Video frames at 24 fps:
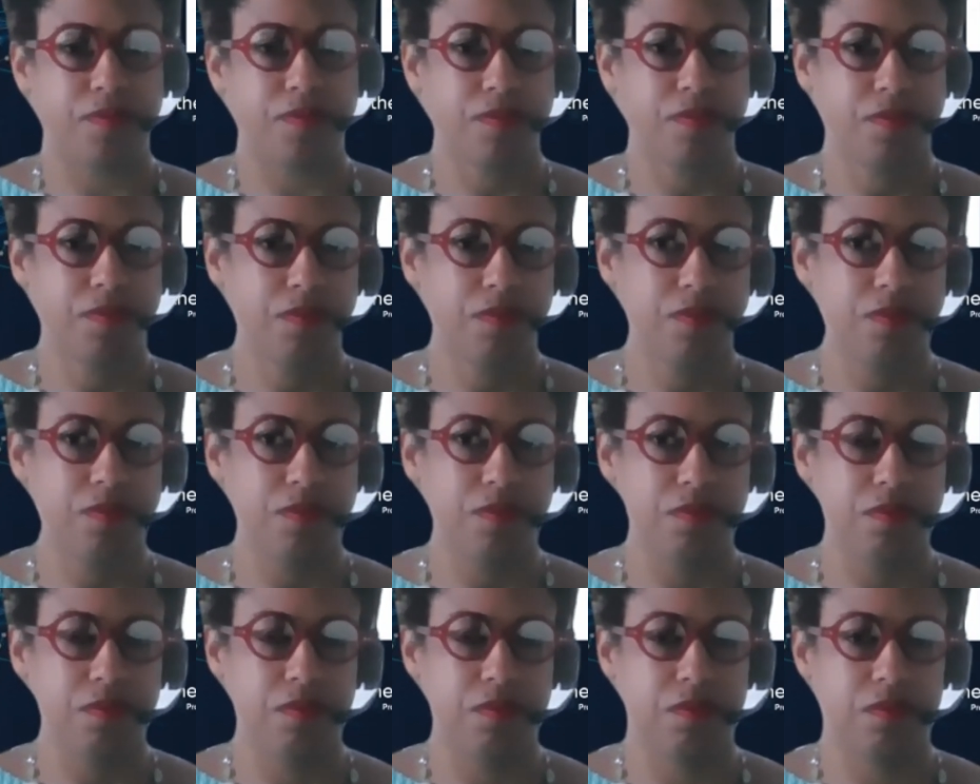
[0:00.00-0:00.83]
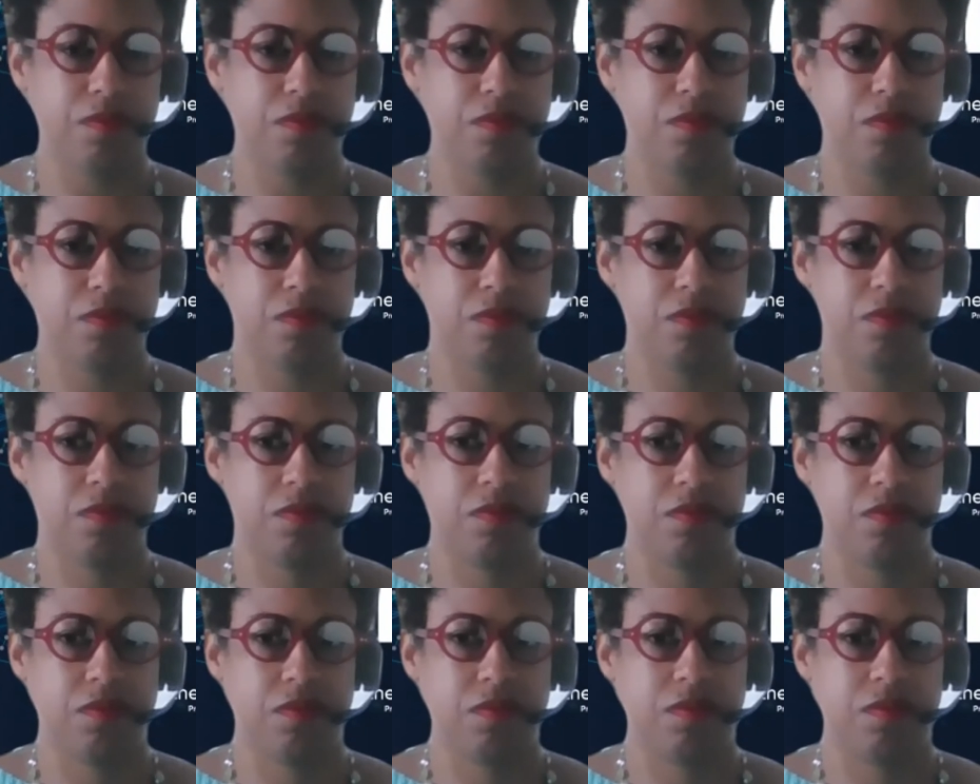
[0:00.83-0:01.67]

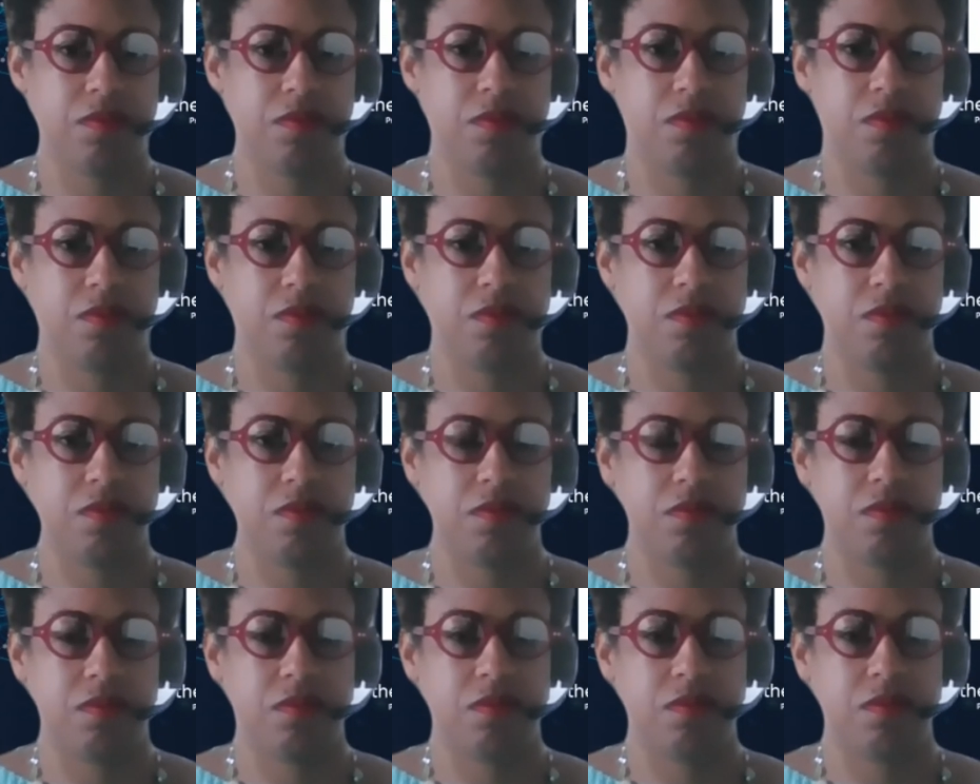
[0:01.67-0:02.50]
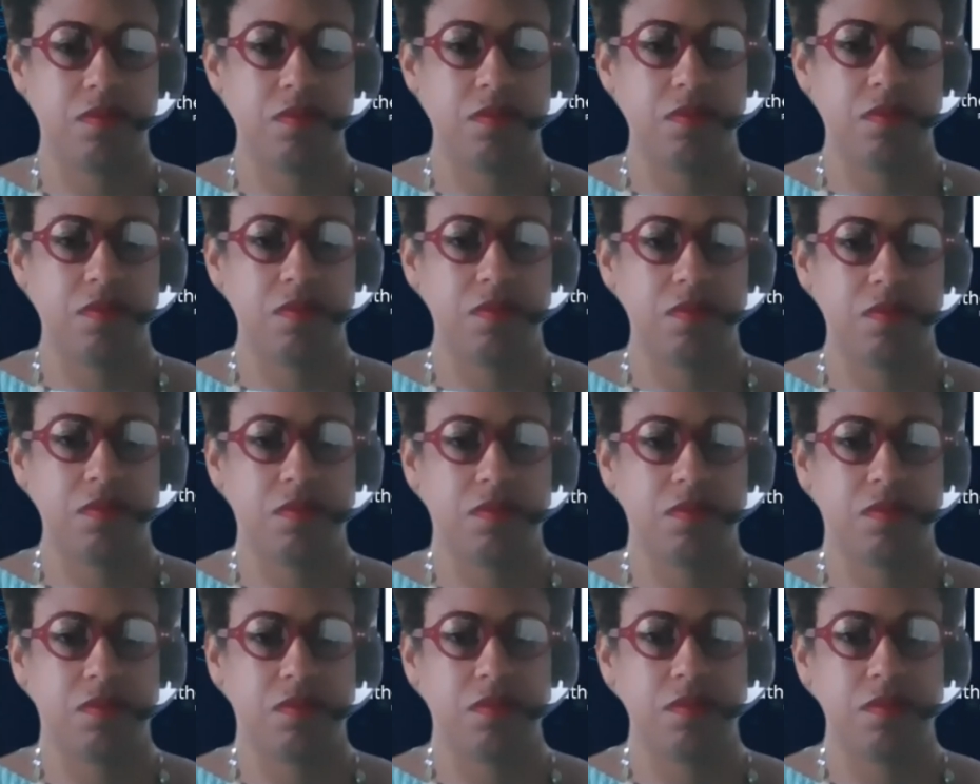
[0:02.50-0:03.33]

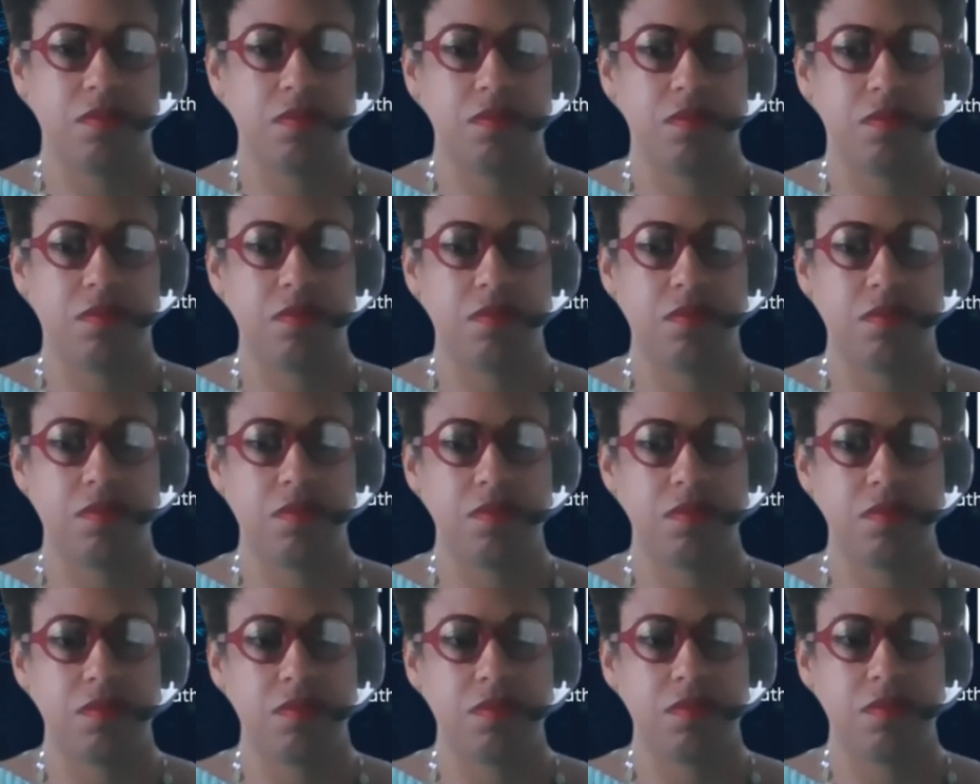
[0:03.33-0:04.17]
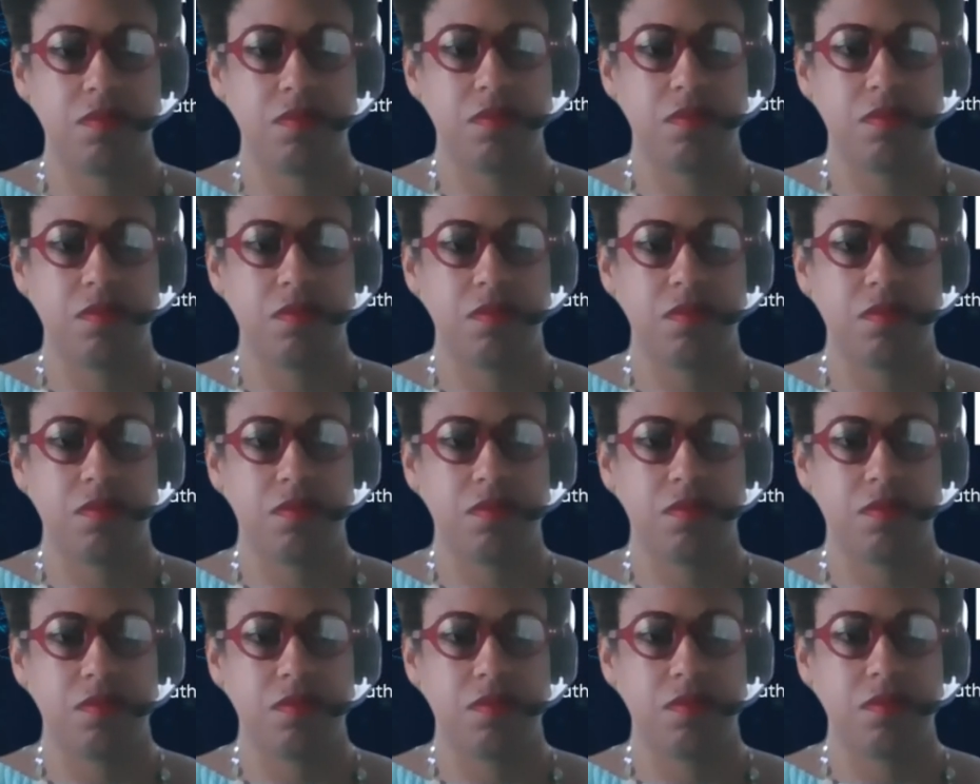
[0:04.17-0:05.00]

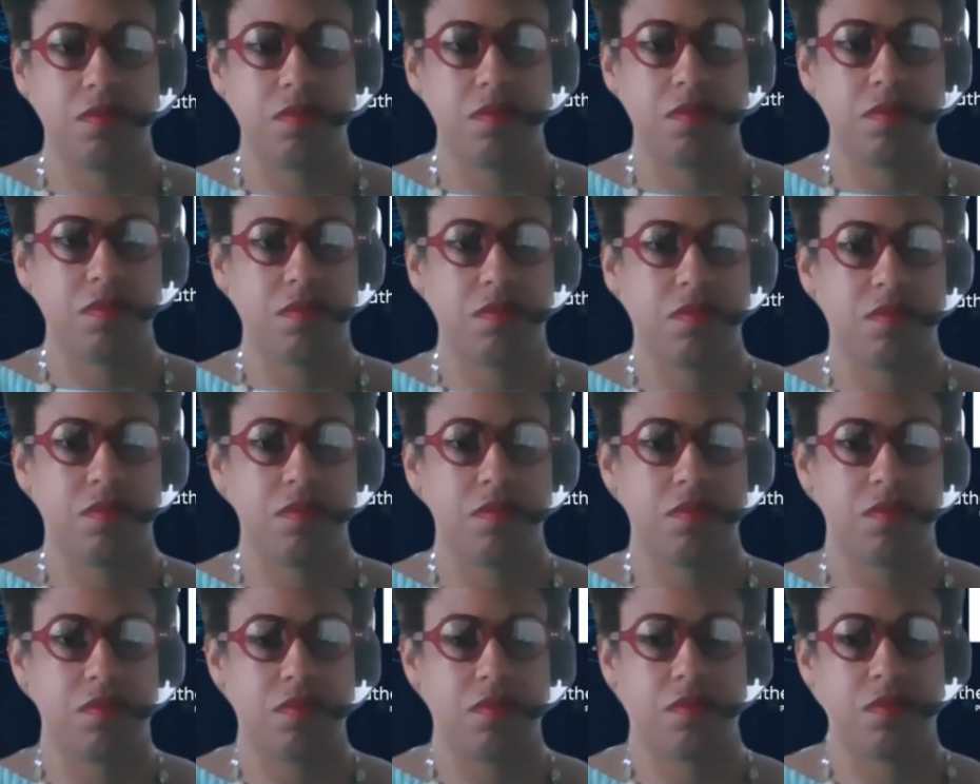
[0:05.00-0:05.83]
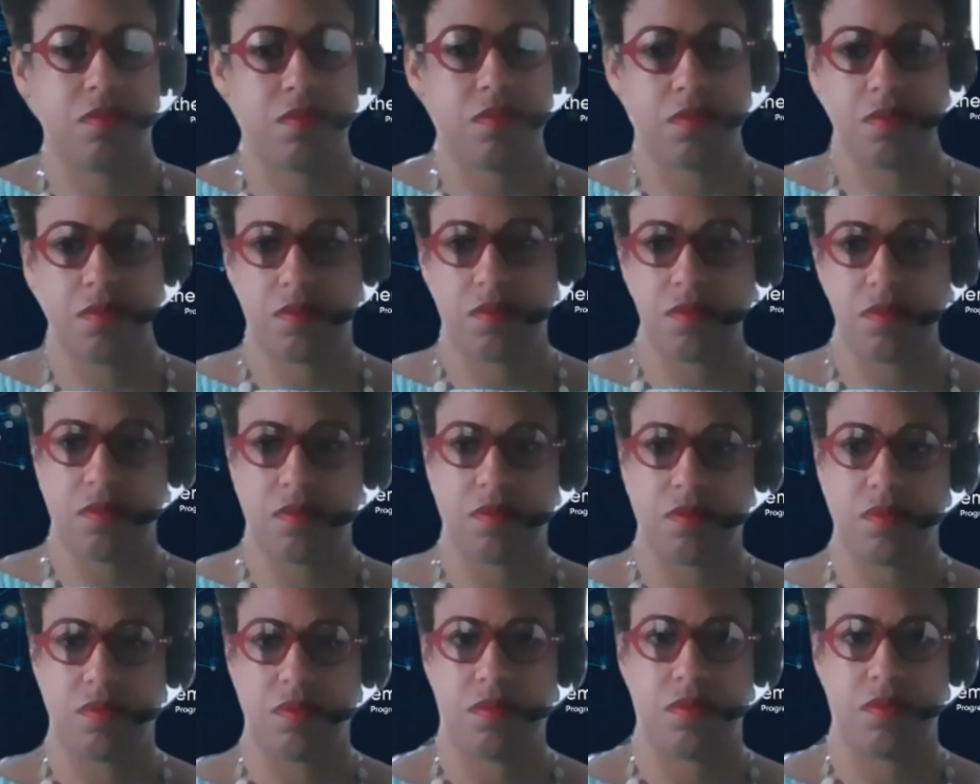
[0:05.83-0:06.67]

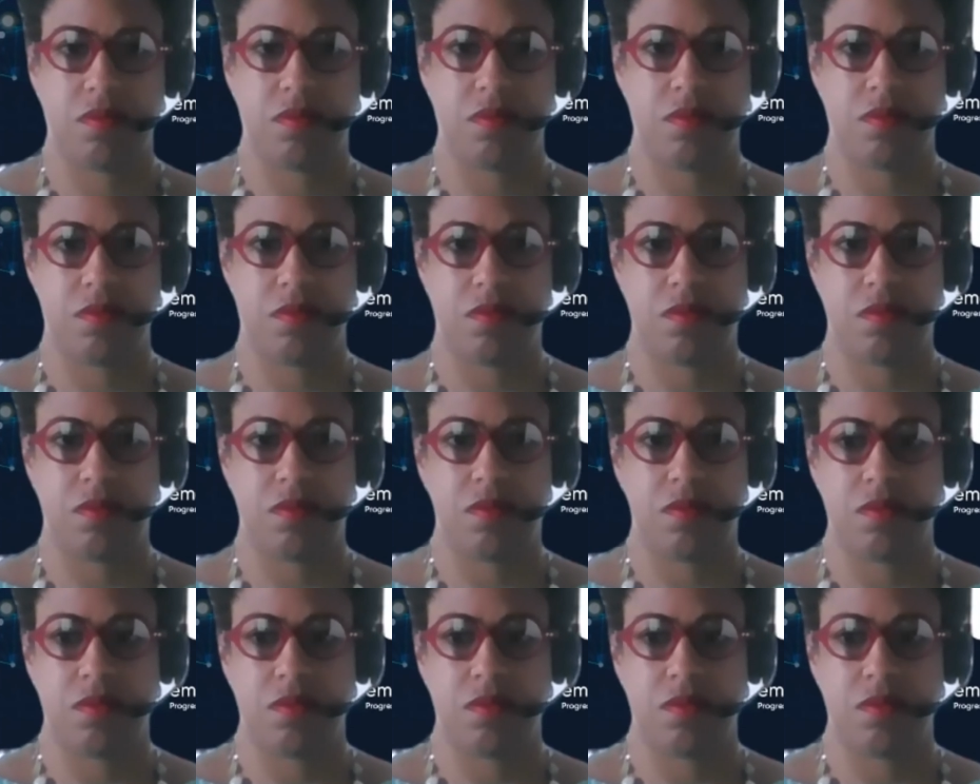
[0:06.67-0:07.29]
No one is speaking in this clip.